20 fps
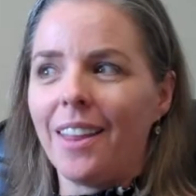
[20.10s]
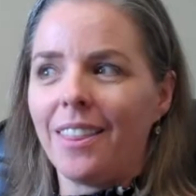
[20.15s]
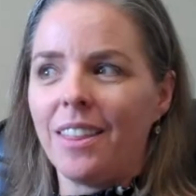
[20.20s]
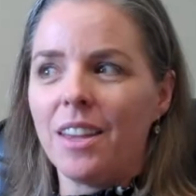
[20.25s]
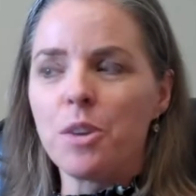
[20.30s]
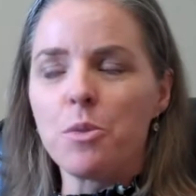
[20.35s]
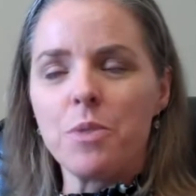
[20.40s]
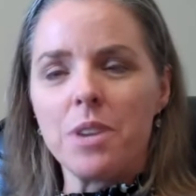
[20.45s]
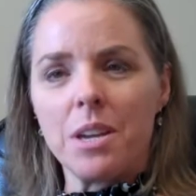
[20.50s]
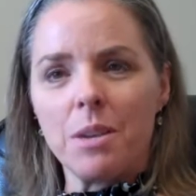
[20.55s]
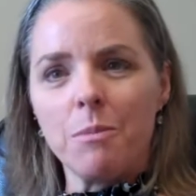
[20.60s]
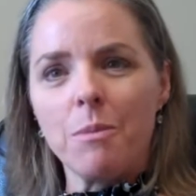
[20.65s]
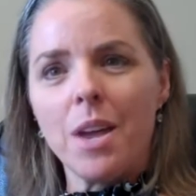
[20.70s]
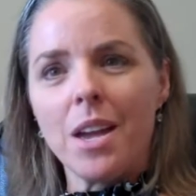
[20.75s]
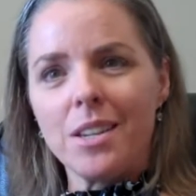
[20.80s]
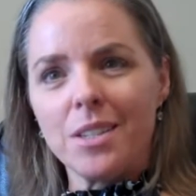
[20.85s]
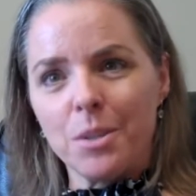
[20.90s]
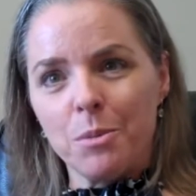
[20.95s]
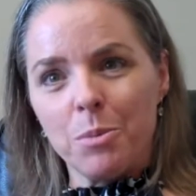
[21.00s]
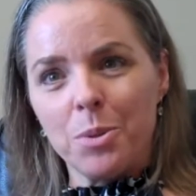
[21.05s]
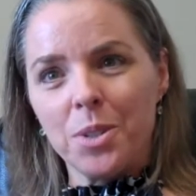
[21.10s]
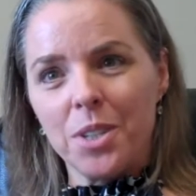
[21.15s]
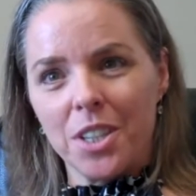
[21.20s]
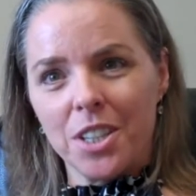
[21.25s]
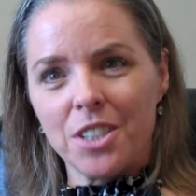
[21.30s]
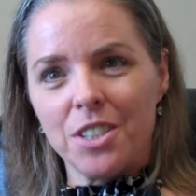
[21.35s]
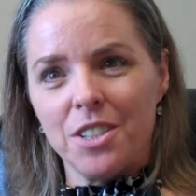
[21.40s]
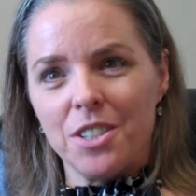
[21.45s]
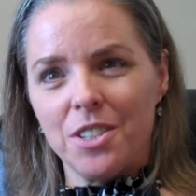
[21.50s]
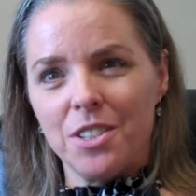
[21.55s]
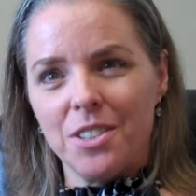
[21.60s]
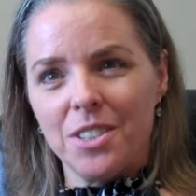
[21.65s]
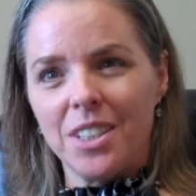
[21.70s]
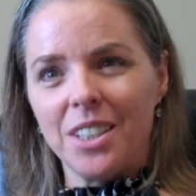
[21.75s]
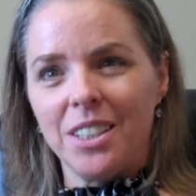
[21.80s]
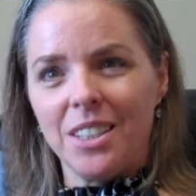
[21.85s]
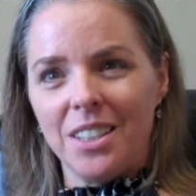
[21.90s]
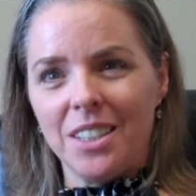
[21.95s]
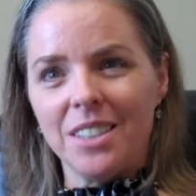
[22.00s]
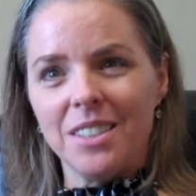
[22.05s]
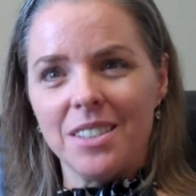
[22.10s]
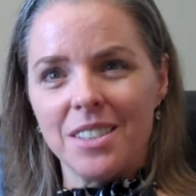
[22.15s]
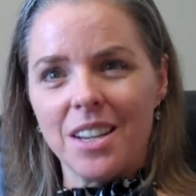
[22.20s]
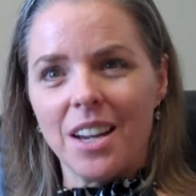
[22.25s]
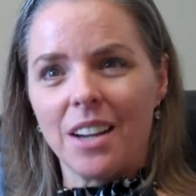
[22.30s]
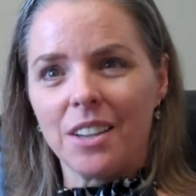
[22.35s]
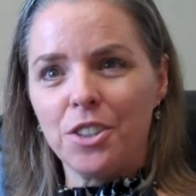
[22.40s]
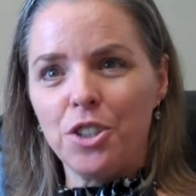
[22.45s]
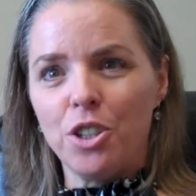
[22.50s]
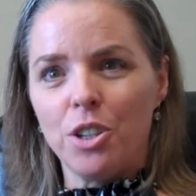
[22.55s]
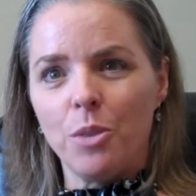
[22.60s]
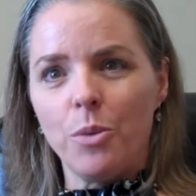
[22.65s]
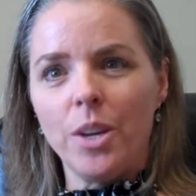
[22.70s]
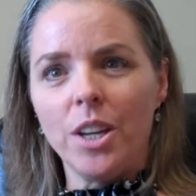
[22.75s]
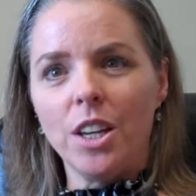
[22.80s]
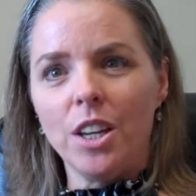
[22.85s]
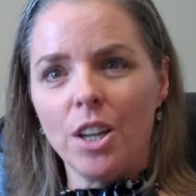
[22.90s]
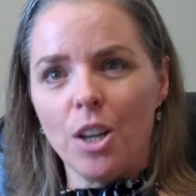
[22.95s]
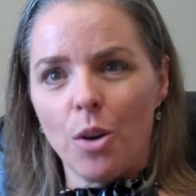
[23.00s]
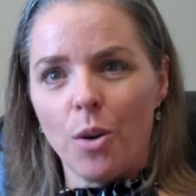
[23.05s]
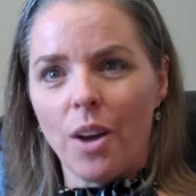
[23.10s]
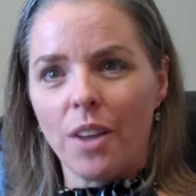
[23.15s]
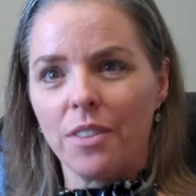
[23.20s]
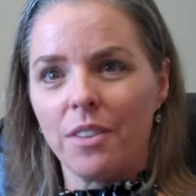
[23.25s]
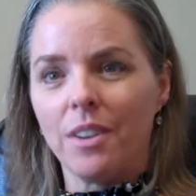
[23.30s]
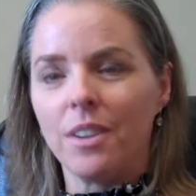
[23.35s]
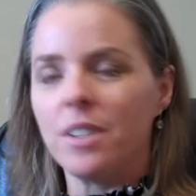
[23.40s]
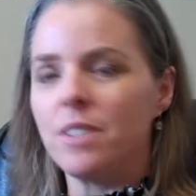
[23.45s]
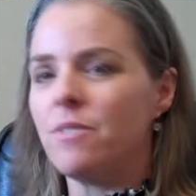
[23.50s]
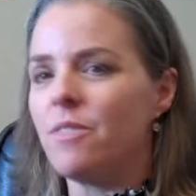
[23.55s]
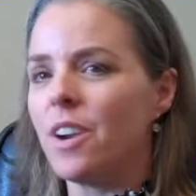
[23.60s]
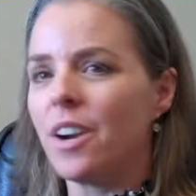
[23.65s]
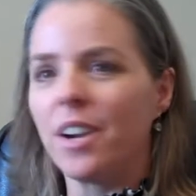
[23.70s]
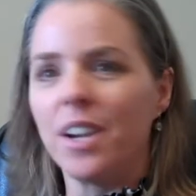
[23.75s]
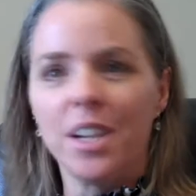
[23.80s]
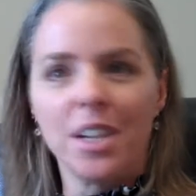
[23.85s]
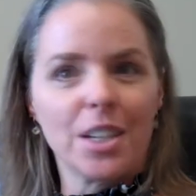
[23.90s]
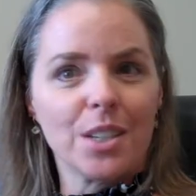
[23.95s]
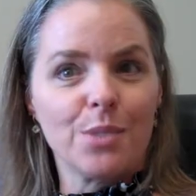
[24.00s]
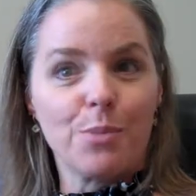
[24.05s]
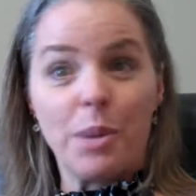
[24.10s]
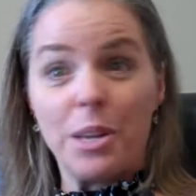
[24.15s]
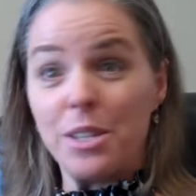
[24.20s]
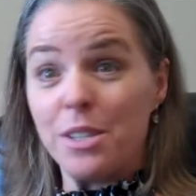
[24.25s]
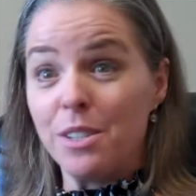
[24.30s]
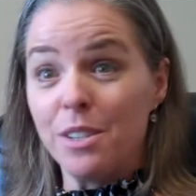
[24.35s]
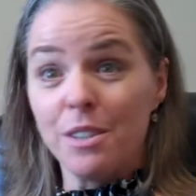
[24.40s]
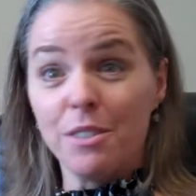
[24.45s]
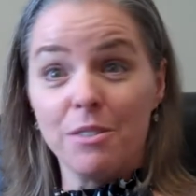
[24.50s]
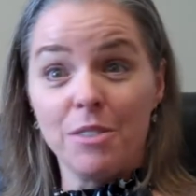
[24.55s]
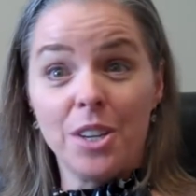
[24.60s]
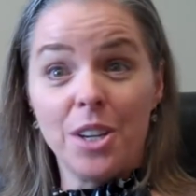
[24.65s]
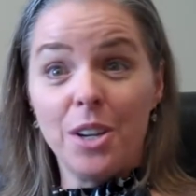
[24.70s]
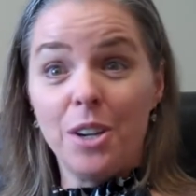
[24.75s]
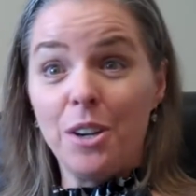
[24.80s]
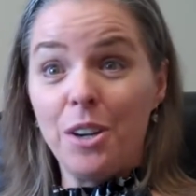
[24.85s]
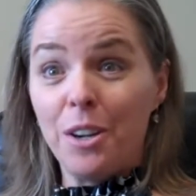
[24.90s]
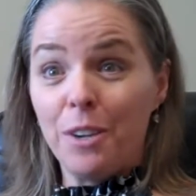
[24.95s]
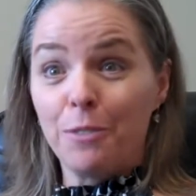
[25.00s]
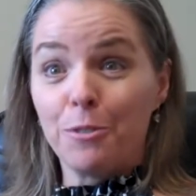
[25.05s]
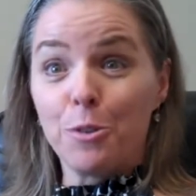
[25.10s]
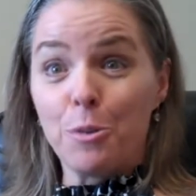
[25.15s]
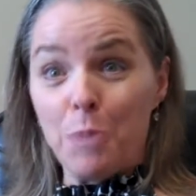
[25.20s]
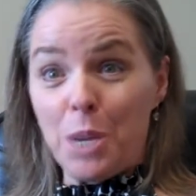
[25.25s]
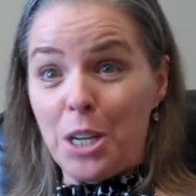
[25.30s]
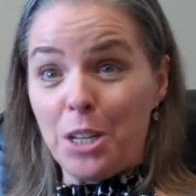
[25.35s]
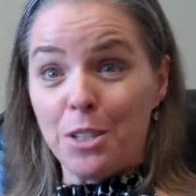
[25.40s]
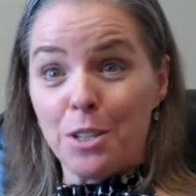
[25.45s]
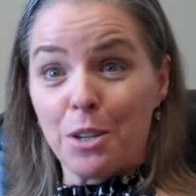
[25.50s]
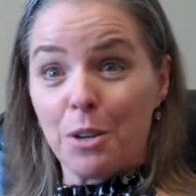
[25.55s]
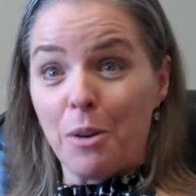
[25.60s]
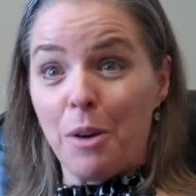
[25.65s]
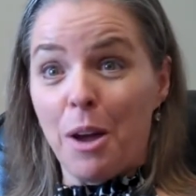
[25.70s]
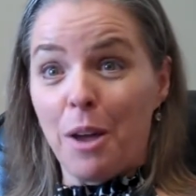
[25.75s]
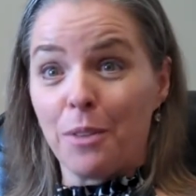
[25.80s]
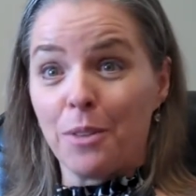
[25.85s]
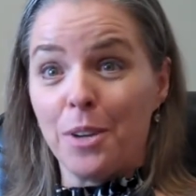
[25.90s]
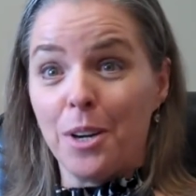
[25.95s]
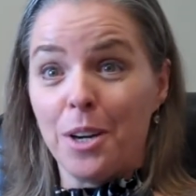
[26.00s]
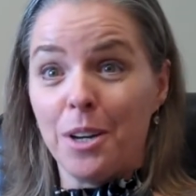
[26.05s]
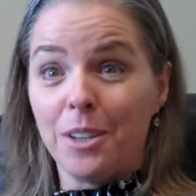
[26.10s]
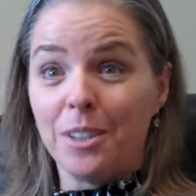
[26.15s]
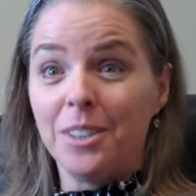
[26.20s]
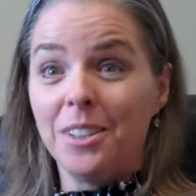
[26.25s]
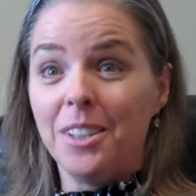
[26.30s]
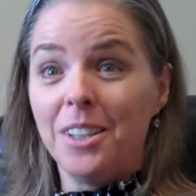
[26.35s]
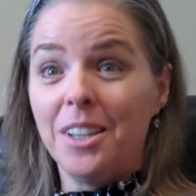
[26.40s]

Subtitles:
think we can make some predictions using the insects. You know, we can go out there. It's very inexpensive for me to go out there,